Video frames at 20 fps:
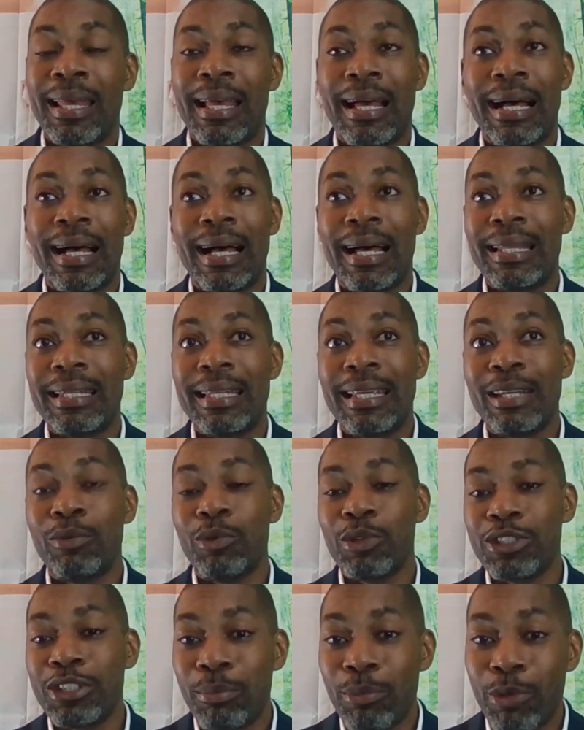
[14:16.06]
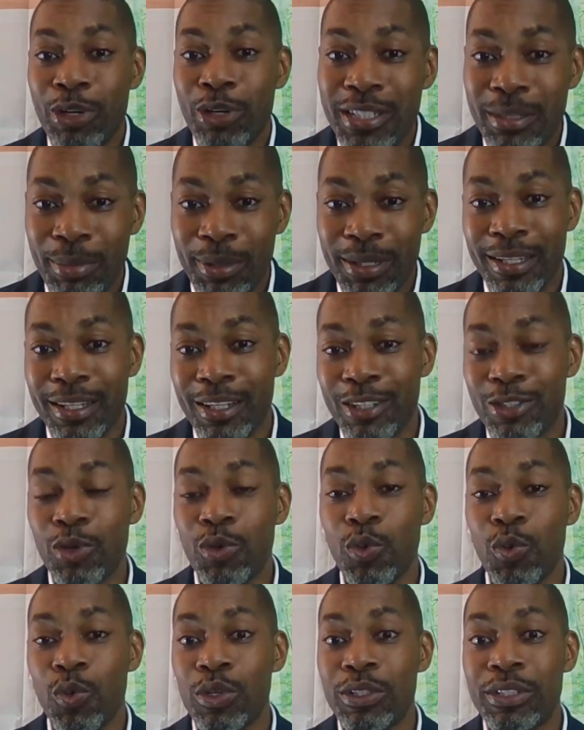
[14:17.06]
and it was the principal of the
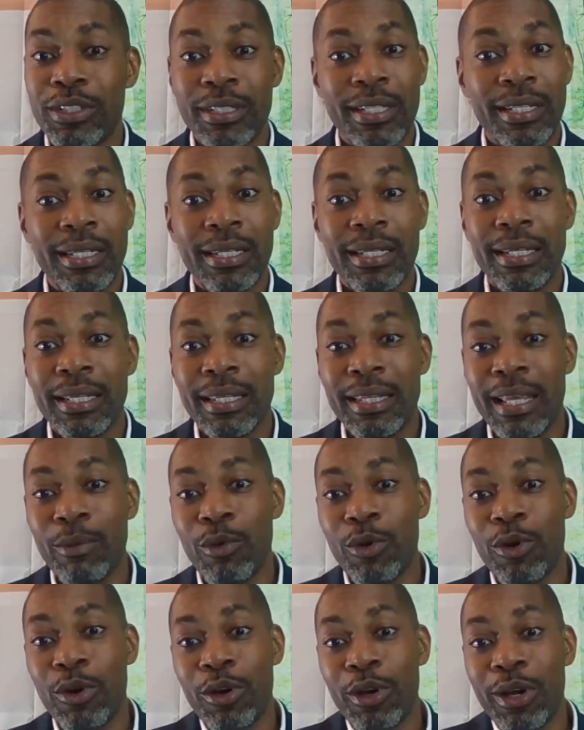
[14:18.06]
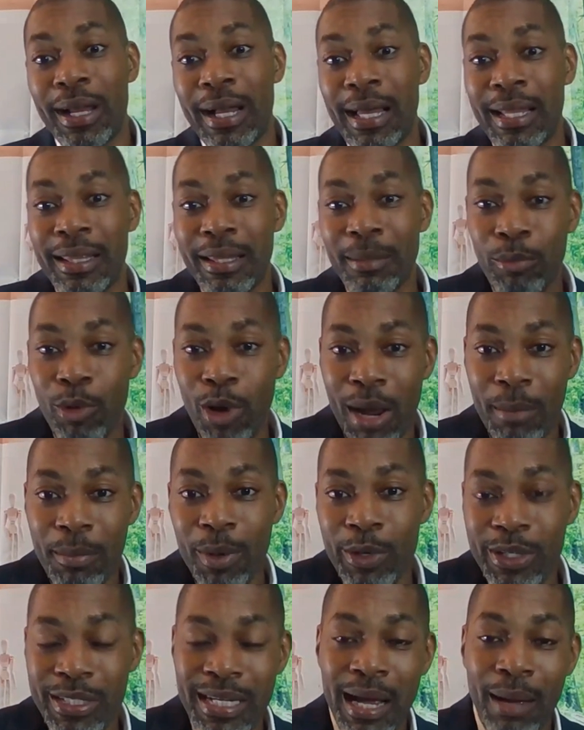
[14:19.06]
school. They were at the
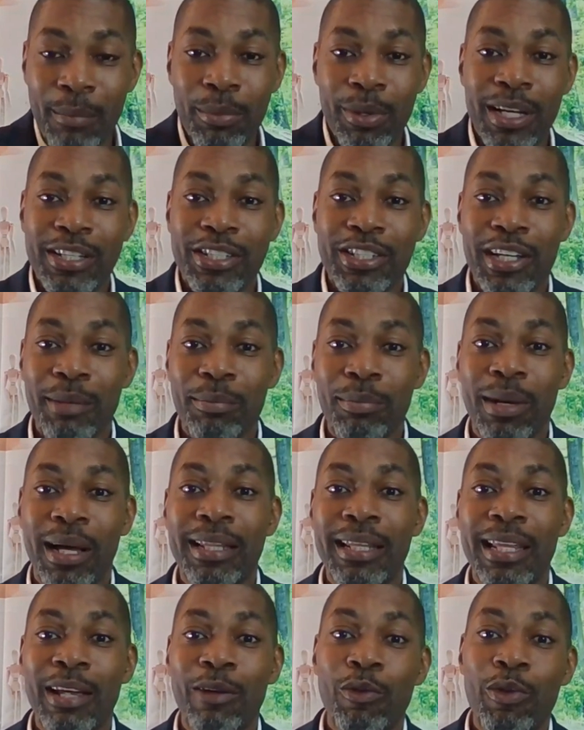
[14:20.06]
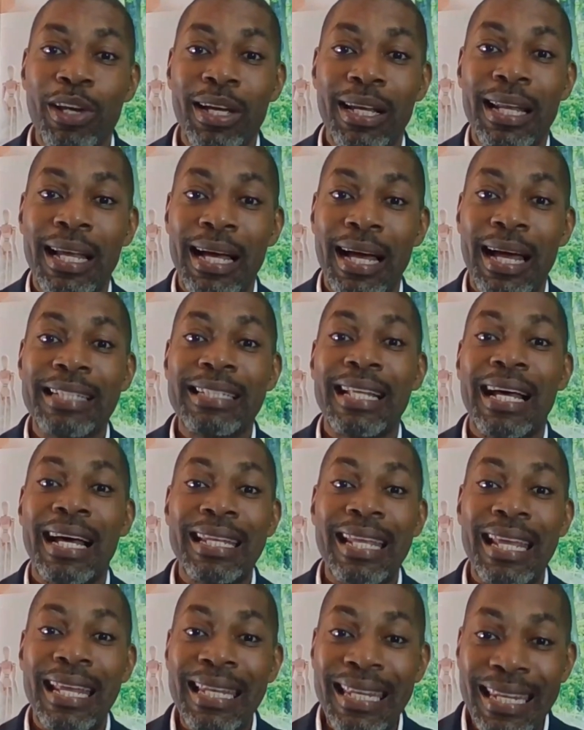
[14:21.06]
primary championship and they realized
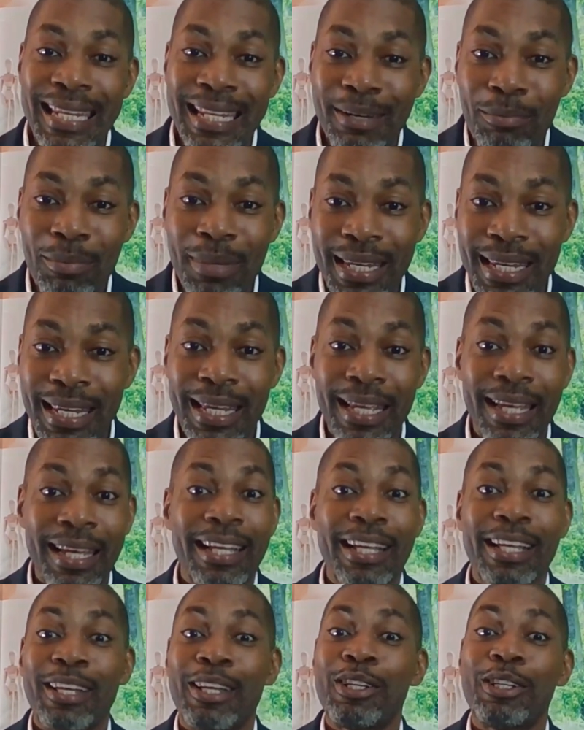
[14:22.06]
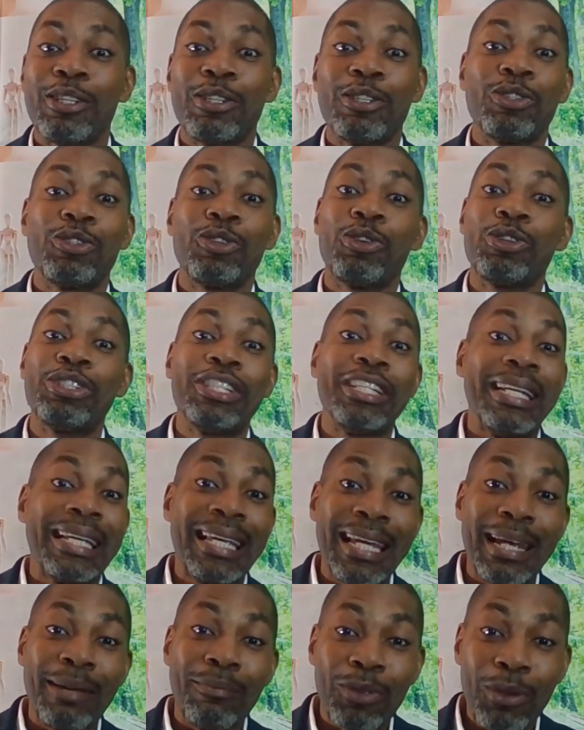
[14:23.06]
that they needed me, so she
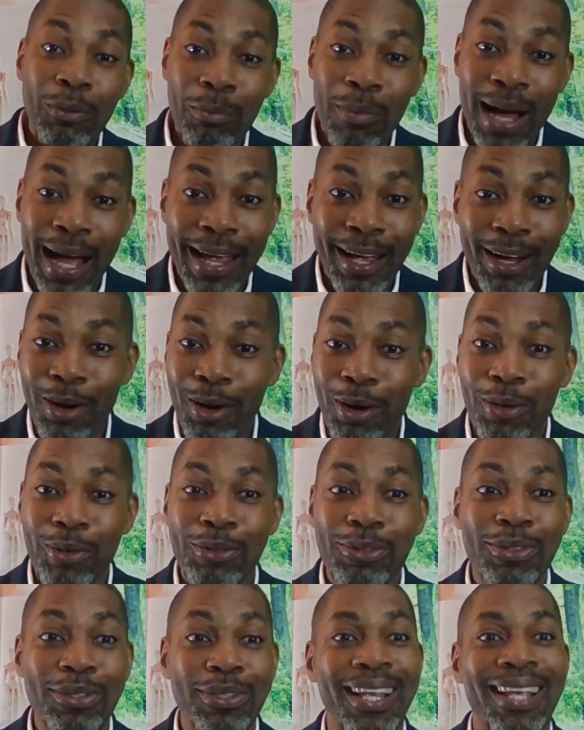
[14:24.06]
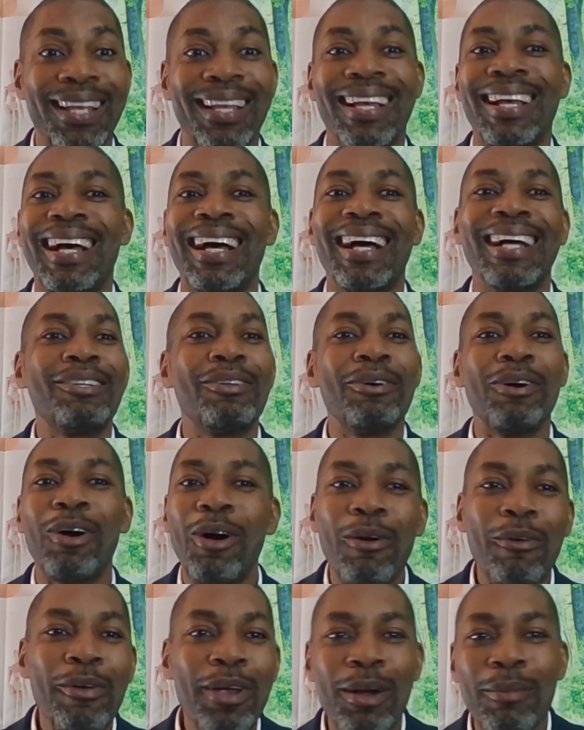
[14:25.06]
came to my house. I had to
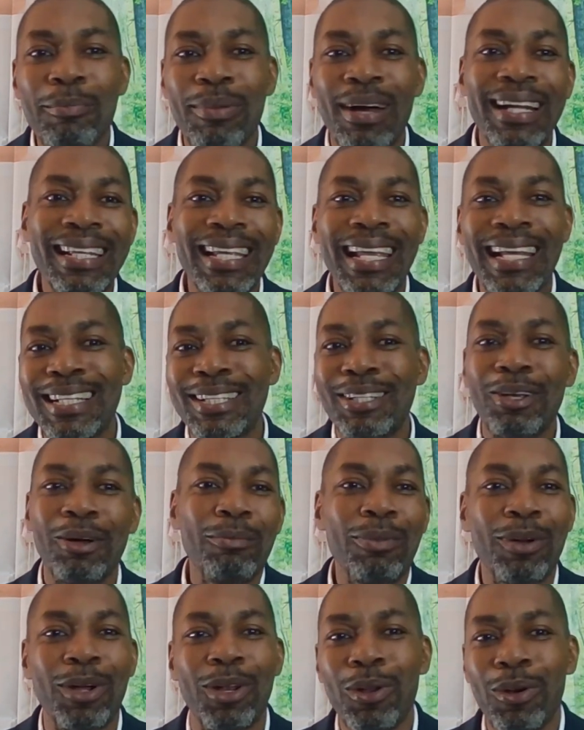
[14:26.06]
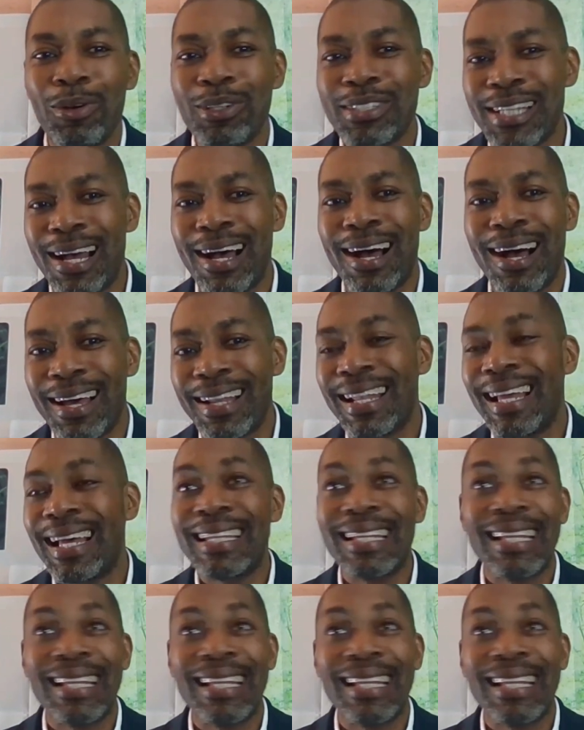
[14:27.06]
hurry up and get some clothes on